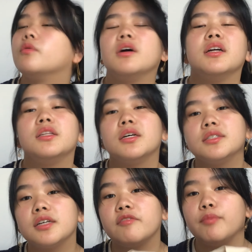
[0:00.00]
Well, it
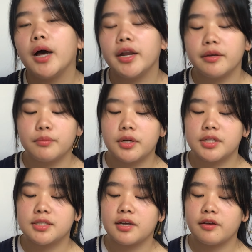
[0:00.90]
doesn't have padding, but
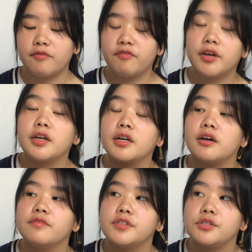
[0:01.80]
it's like thick
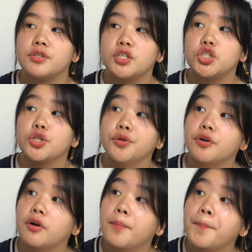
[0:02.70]
enough to not show your